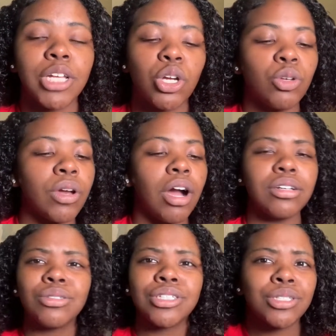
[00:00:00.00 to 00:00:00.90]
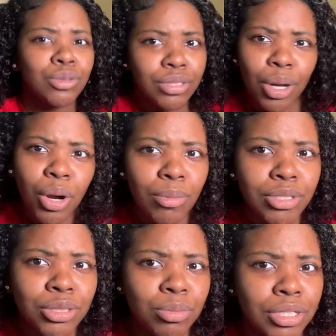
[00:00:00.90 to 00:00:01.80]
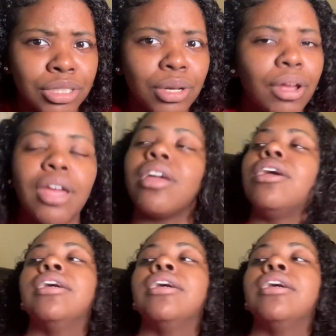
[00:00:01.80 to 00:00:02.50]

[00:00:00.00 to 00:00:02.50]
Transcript: you can also just use a hard bristle brush, okay?